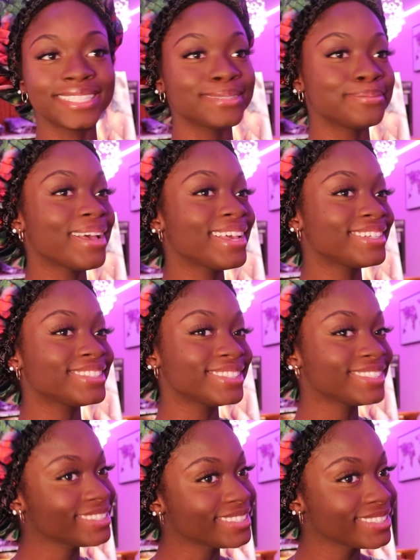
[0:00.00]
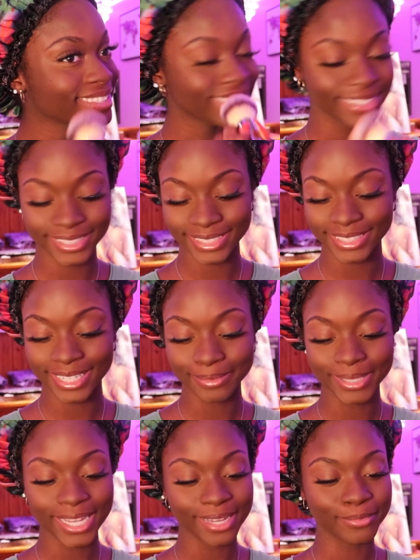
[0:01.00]
smile, dab
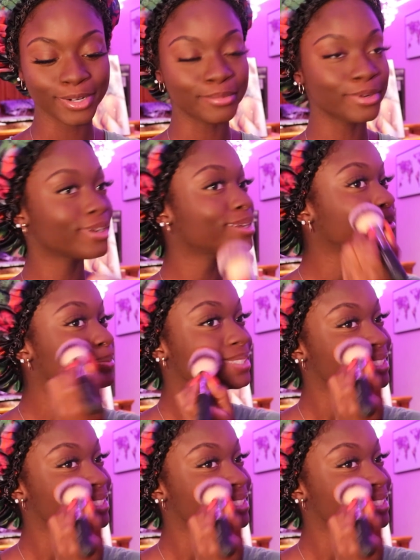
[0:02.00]
dab, rub rub.